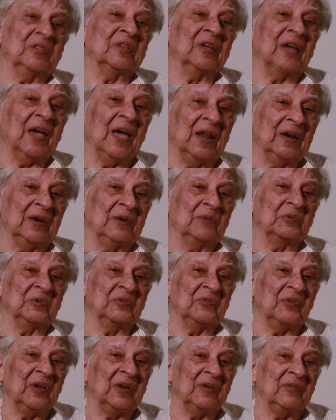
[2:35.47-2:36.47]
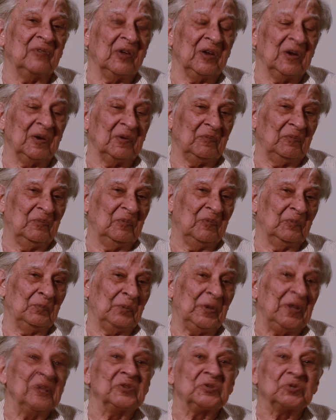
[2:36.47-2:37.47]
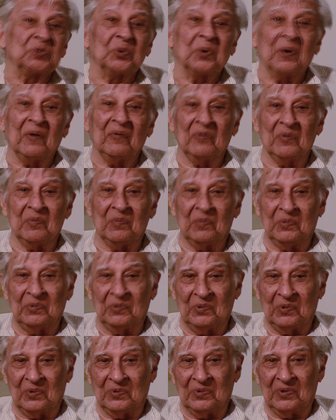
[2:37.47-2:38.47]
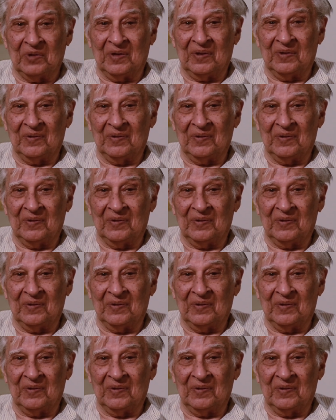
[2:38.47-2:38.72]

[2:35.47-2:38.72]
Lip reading: The gallery was very, very pleased to have him, you know, there.